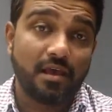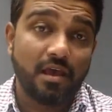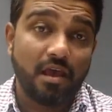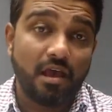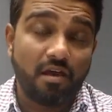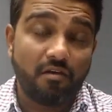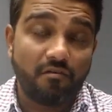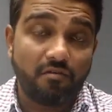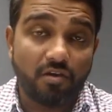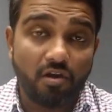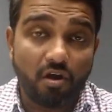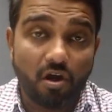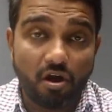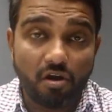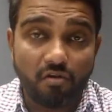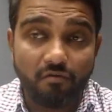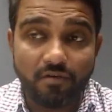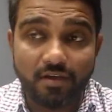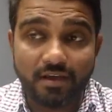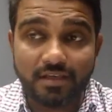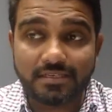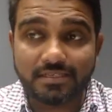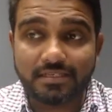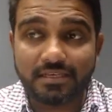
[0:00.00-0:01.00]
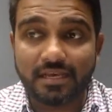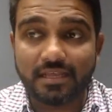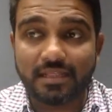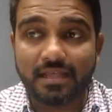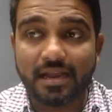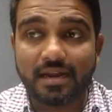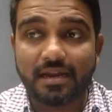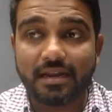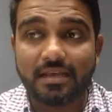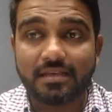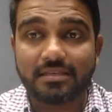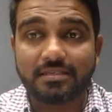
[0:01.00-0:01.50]
We always say
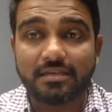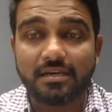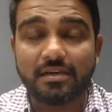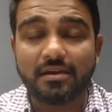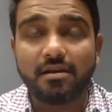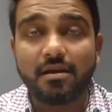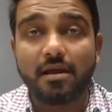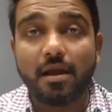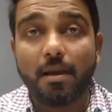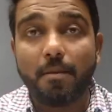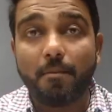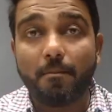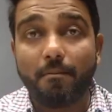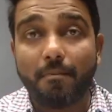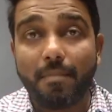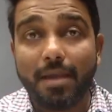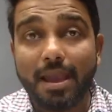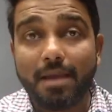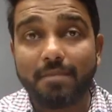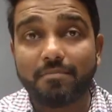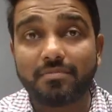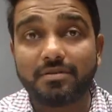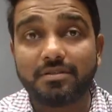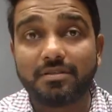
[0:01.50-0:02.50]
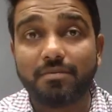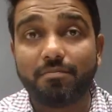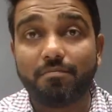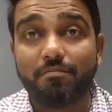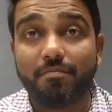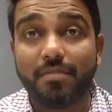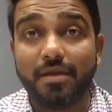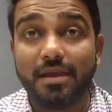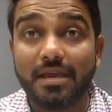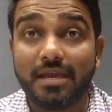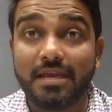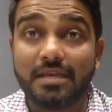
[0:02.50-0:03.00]
that it's a MEMS
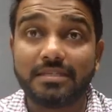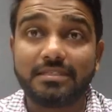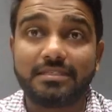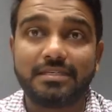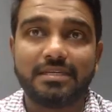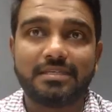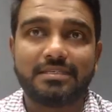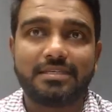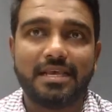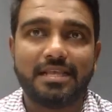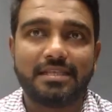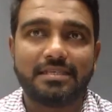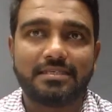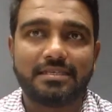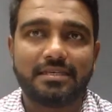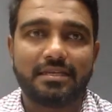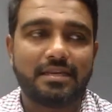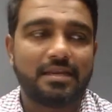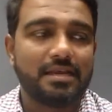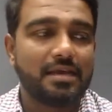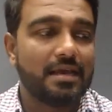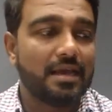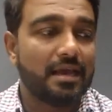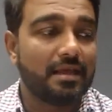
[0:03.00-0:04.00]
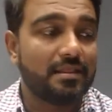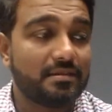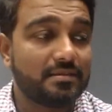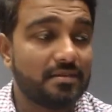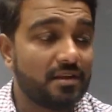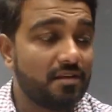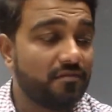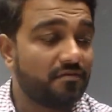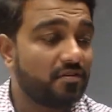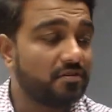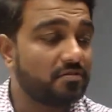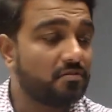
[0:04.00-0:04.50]
based sensor. And
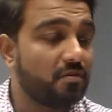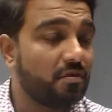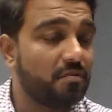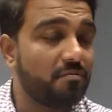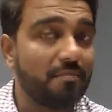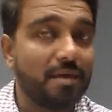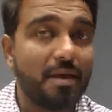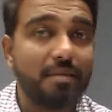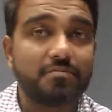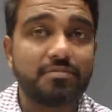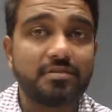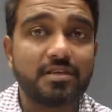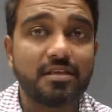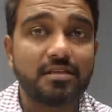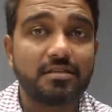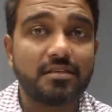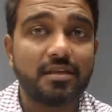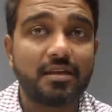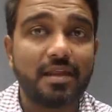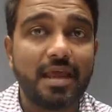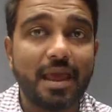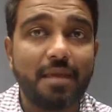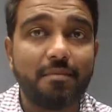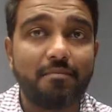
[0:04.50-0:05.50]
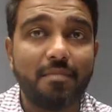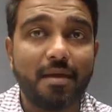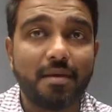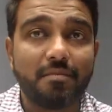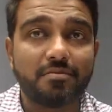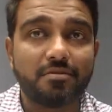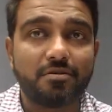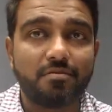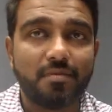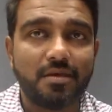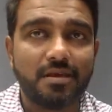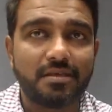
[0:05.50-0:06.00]
difference between MEMS sensor and
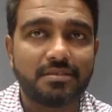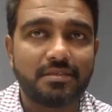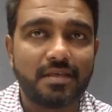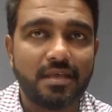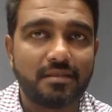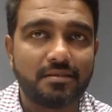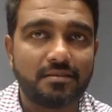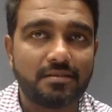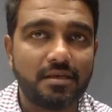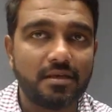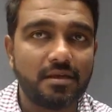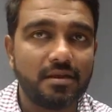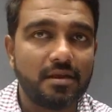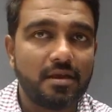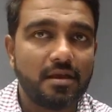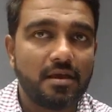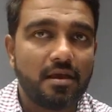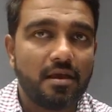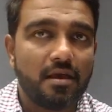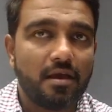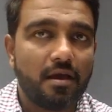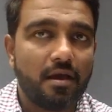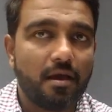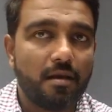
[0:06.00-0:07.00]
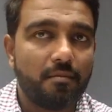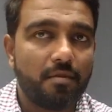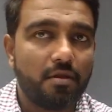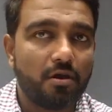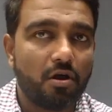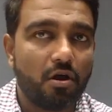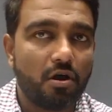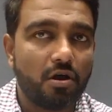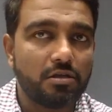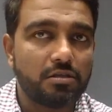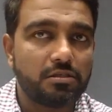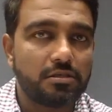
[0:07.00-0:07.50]
MEMS based sensor
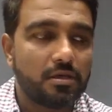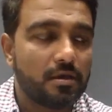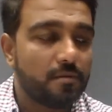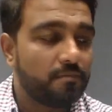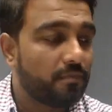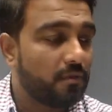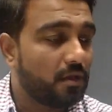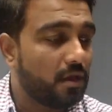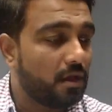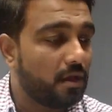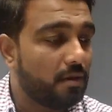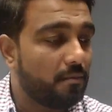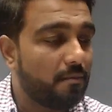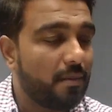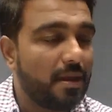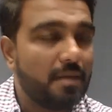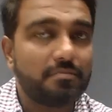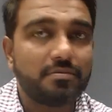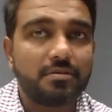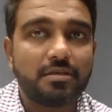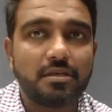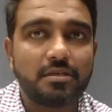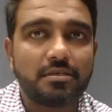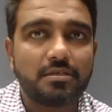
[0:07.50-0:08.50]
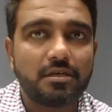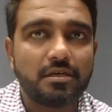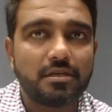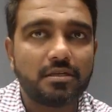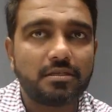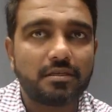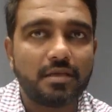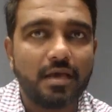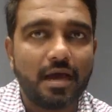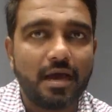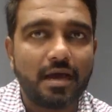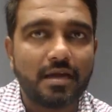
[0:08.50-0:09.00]
because MEMS
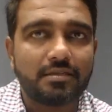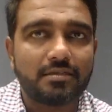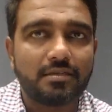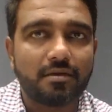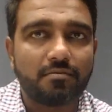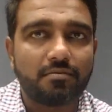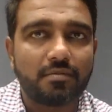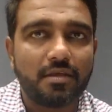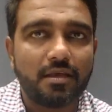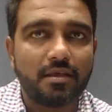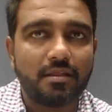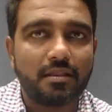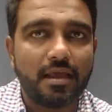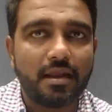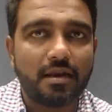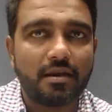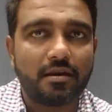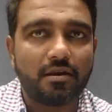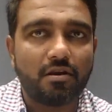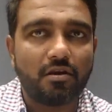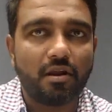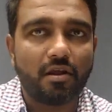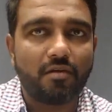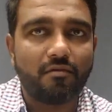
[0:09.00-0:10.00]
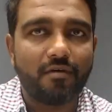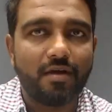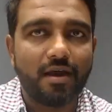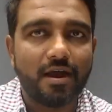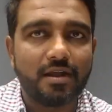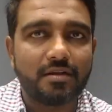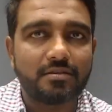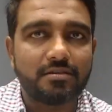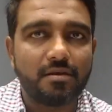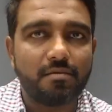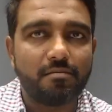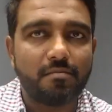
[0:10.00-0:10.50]
sensors are something that
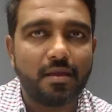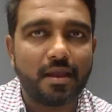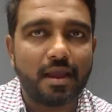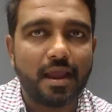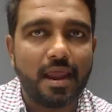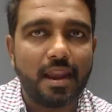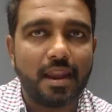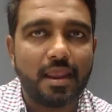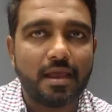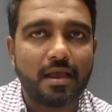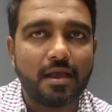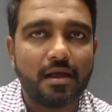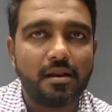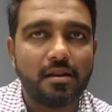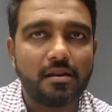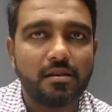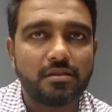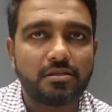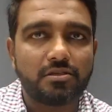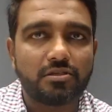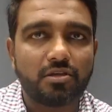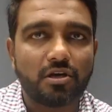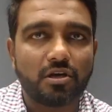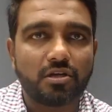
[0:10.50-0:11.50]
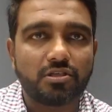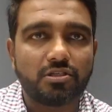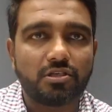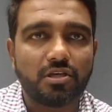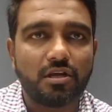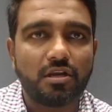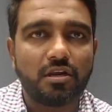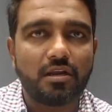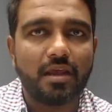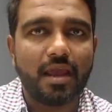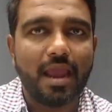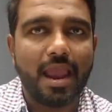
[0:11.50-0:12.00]
requires a mechanical
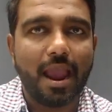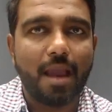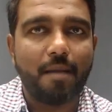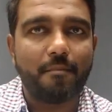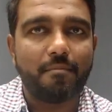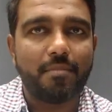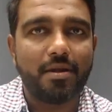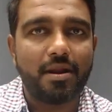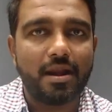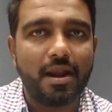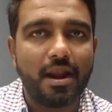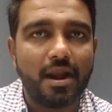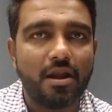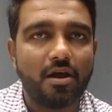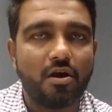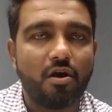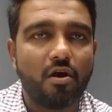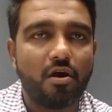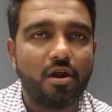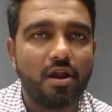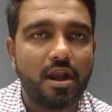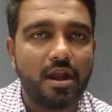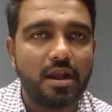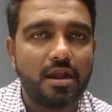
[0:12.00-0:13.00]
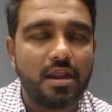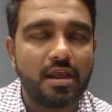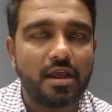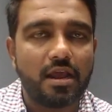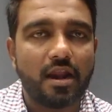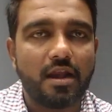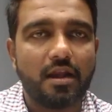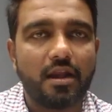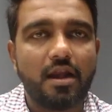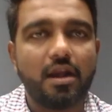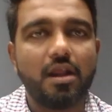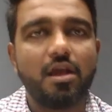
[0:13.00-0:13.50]
structure embedded or
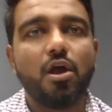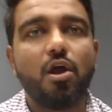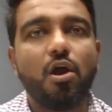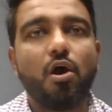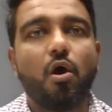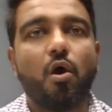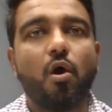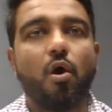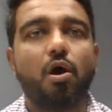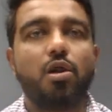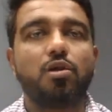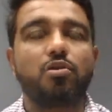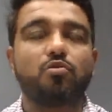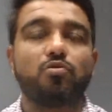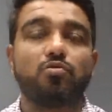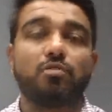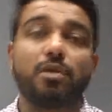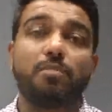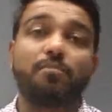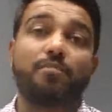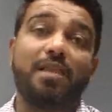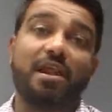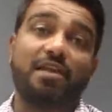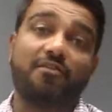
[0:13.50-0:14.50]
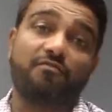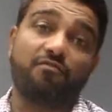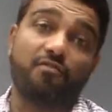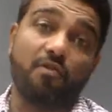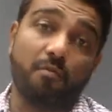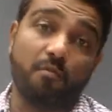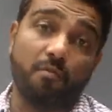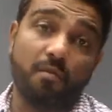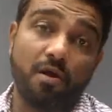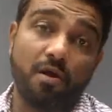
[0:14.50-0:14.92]
integrated onto the platform.